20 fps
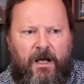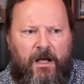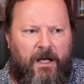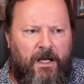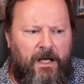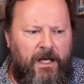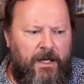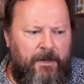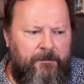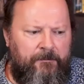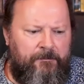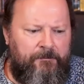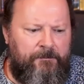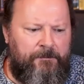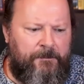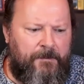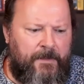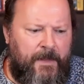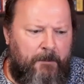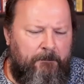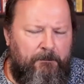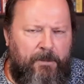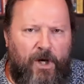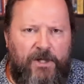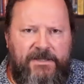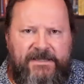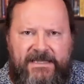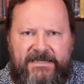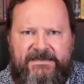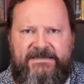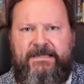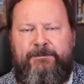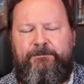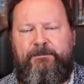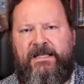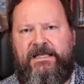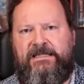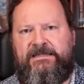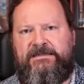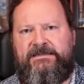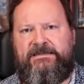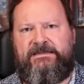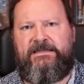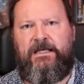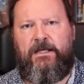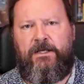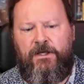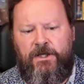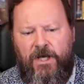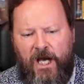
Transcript: participants